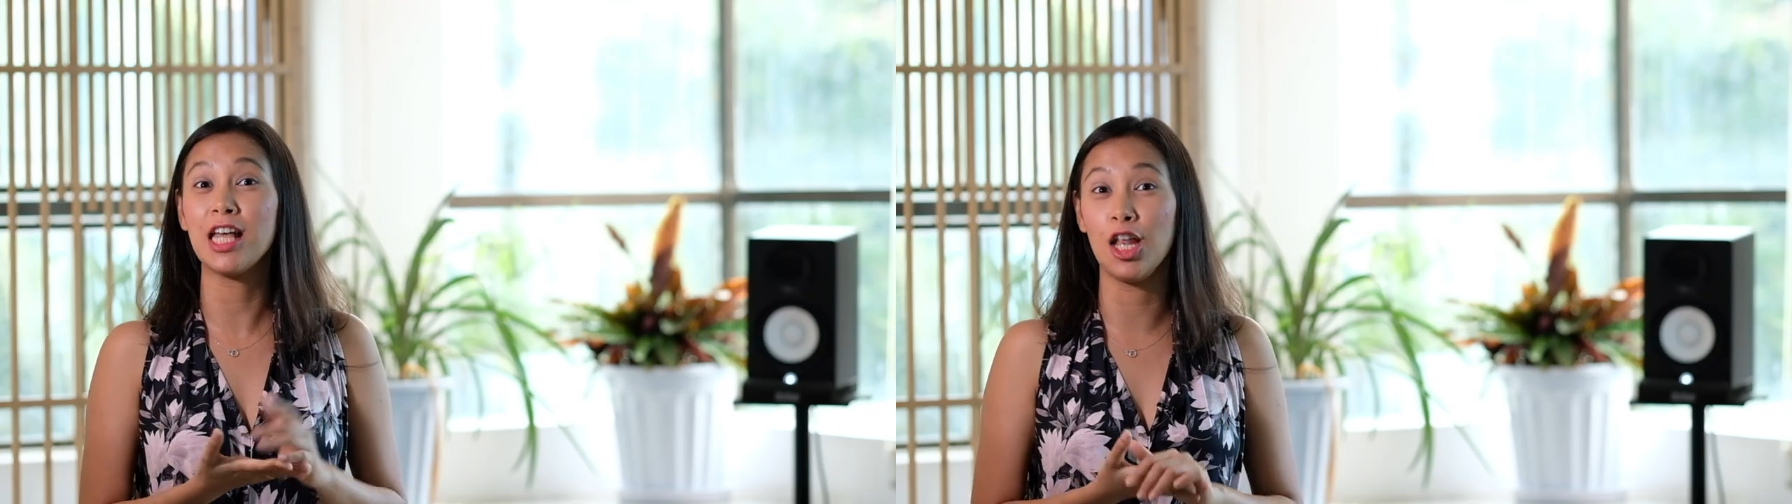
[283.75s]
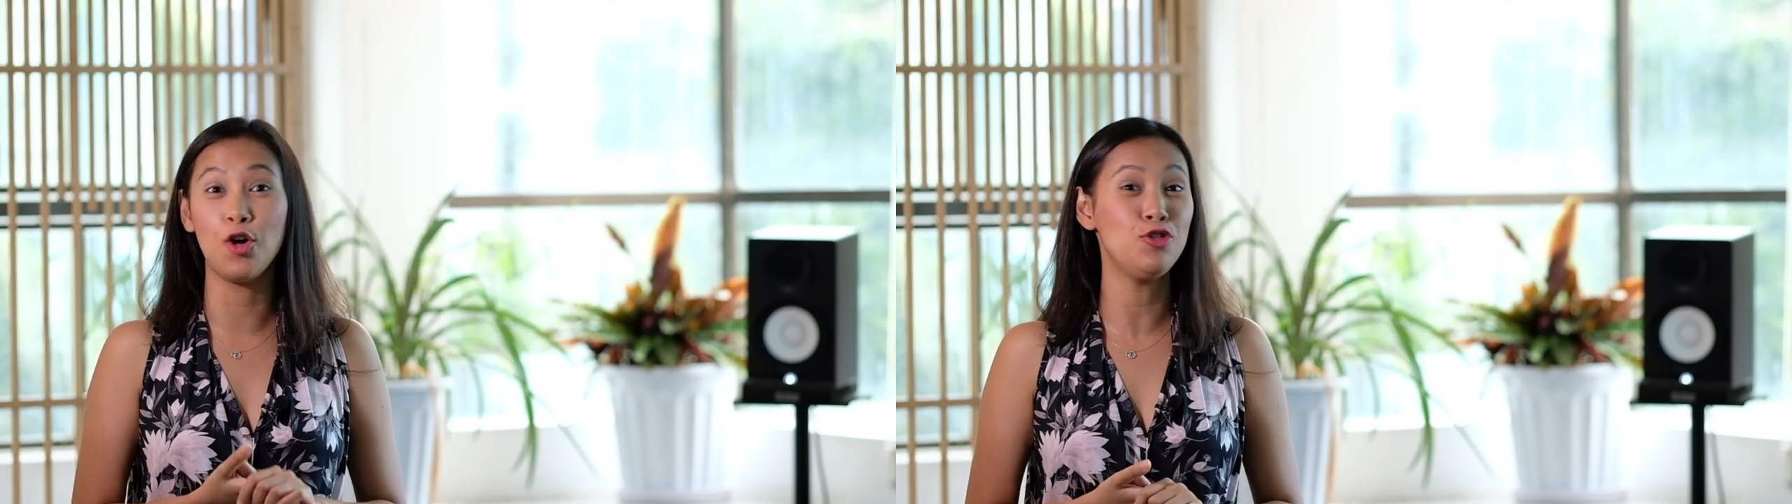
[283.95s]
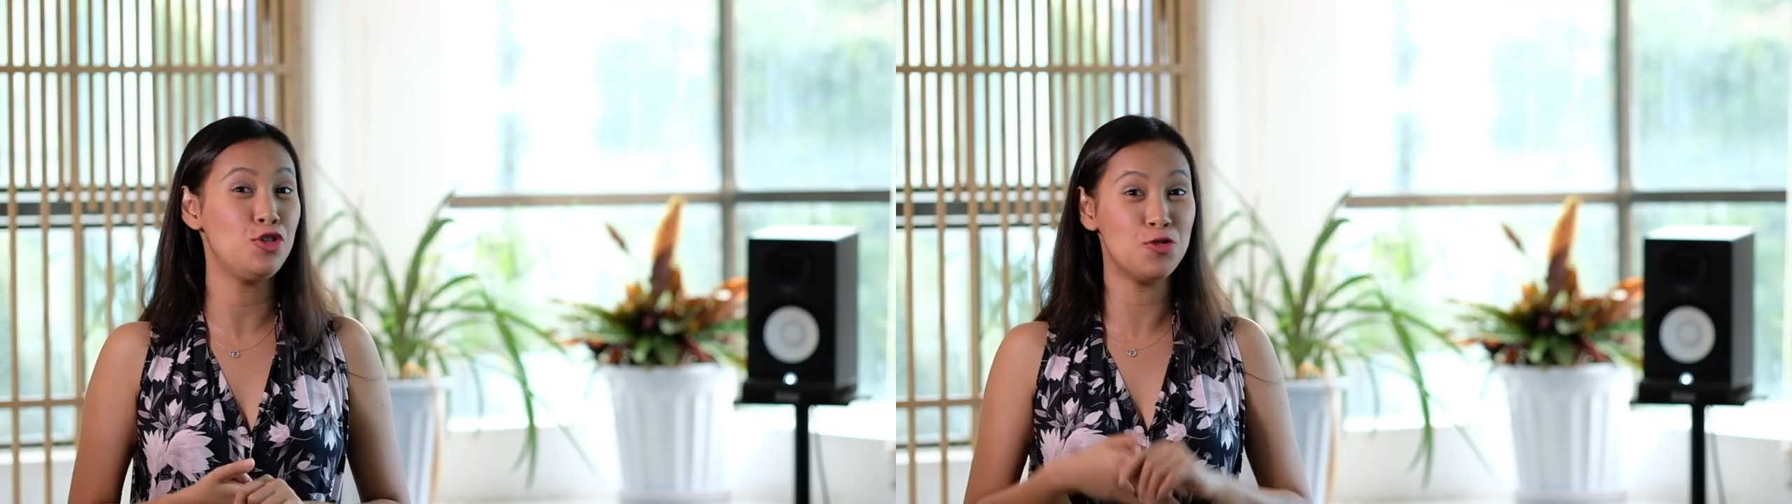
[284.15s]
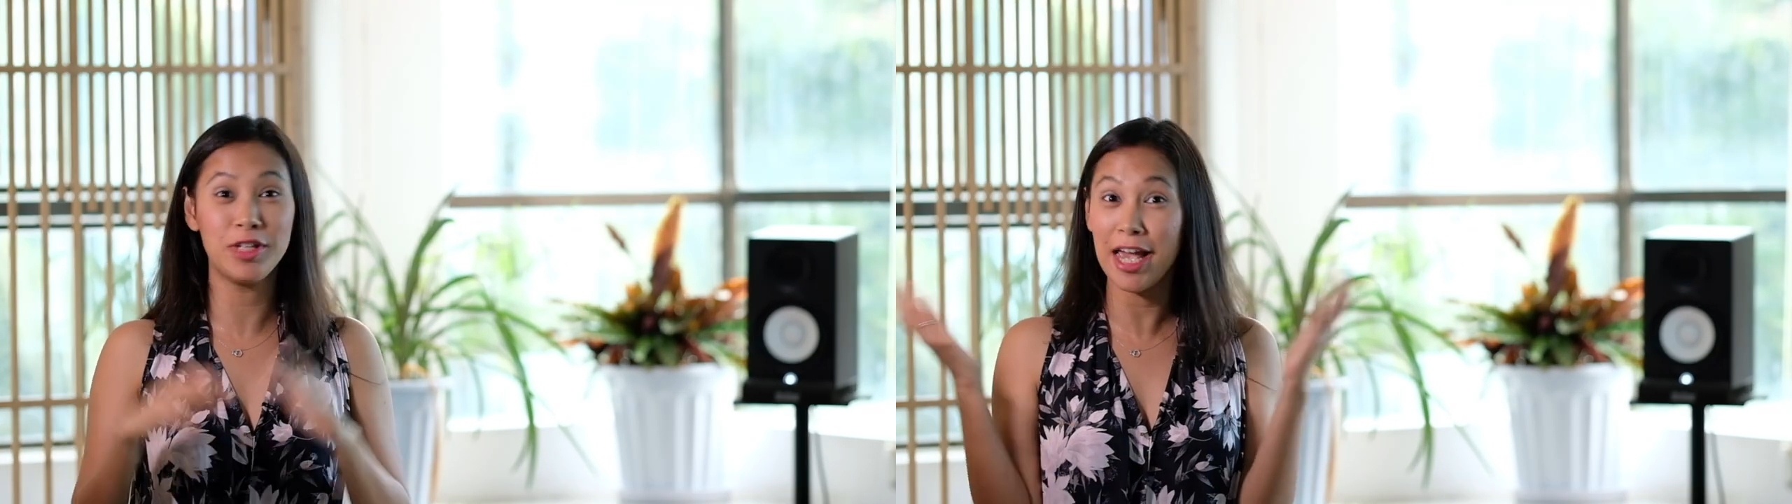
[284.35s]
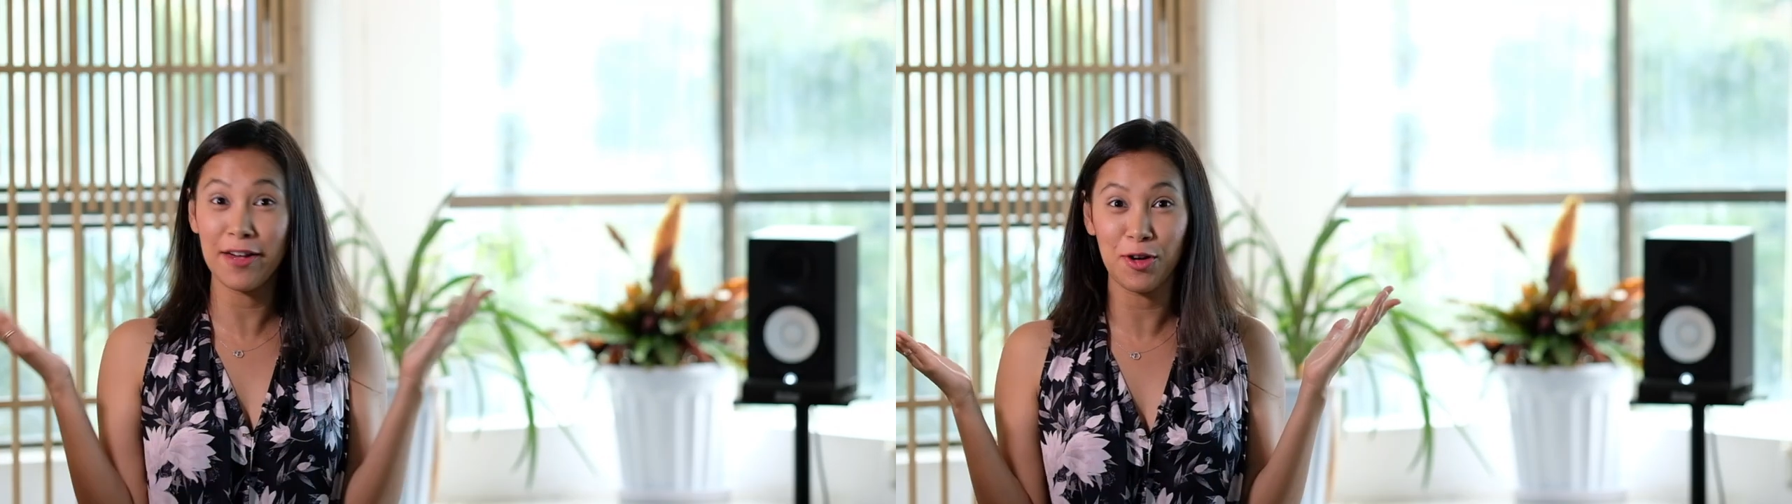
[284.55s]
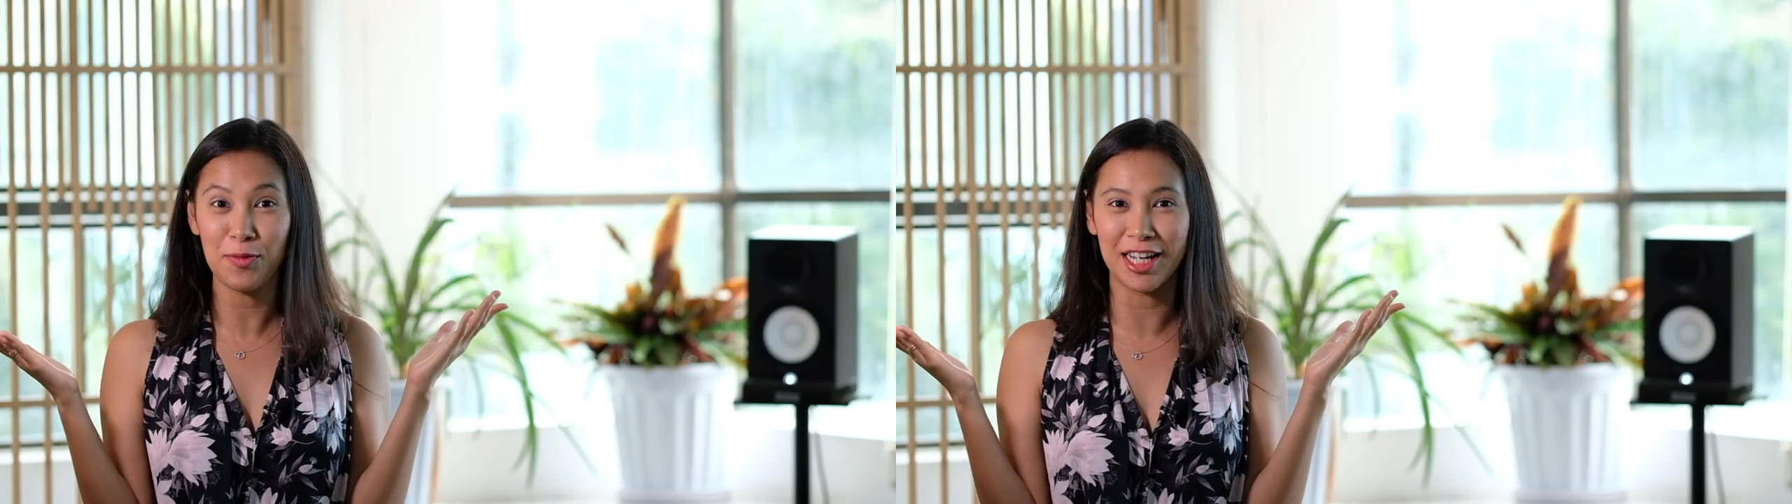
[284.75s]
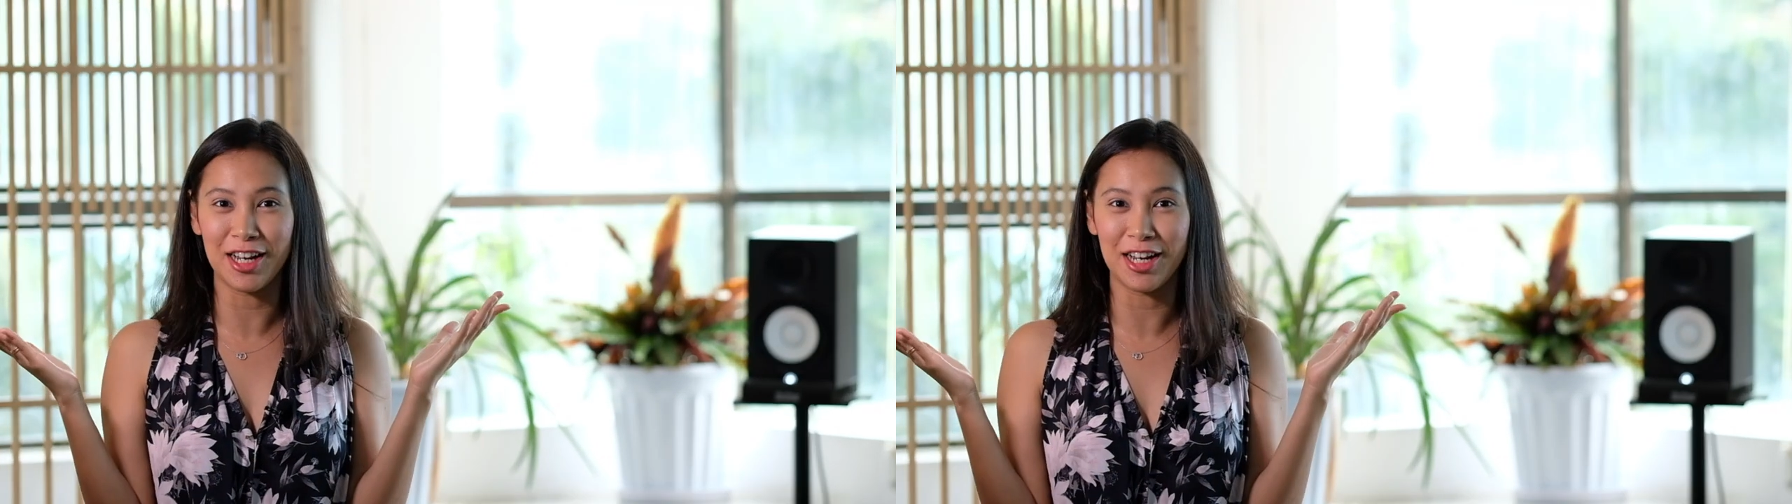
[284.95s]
alone, you'll never be